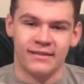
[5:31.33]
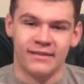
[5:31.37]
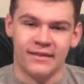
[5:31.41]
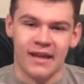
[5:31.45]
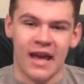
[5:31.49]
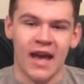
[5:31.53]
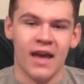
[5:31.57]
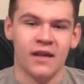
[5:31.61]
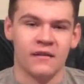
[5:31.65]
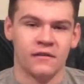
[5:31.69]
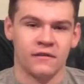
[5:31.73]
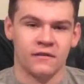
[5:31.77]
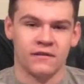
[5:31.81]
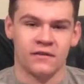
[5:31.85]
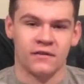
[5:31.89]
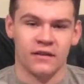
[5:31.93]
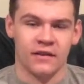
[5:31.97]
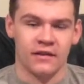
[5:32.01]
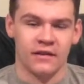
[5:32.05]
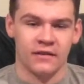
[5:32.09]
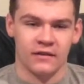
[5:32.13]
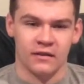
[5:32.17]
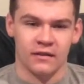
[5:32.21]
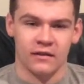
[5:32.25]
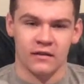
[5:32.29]
death
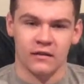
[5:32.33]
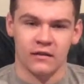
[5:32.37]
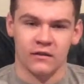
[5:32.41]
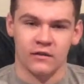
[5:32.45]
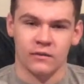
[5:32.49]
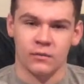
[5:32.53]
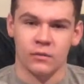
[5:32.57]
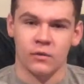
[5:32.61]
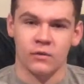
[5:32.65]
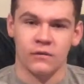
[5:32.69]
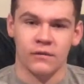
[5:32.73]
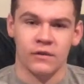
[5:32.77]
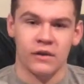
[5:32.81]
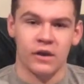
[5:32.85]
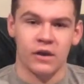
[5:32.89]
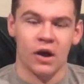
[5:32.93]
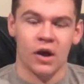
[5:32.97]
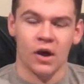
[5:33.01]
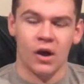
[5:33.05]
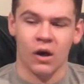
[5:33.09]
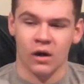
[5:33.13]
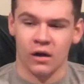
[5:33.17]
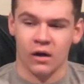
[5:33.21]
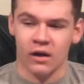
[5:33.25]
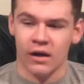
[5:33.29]
scenes in this movie
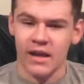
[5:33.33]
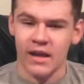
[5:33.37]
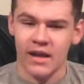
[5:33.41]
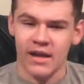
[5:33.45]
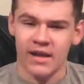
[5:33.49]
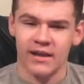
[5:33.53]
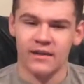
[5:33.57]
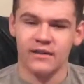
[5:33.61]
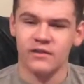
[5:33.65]
are